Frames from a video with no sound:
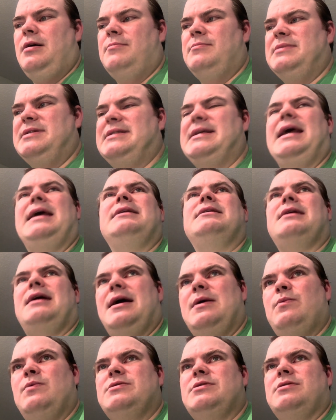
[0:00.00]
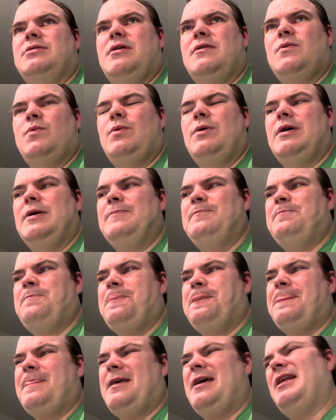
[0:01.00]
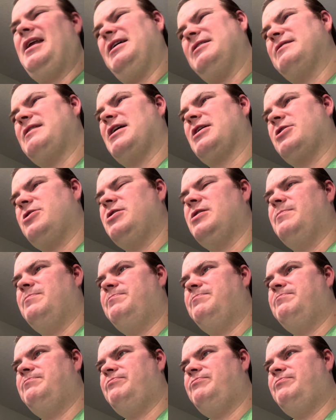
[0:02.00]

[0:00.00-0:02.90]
Date Night was another one. That could have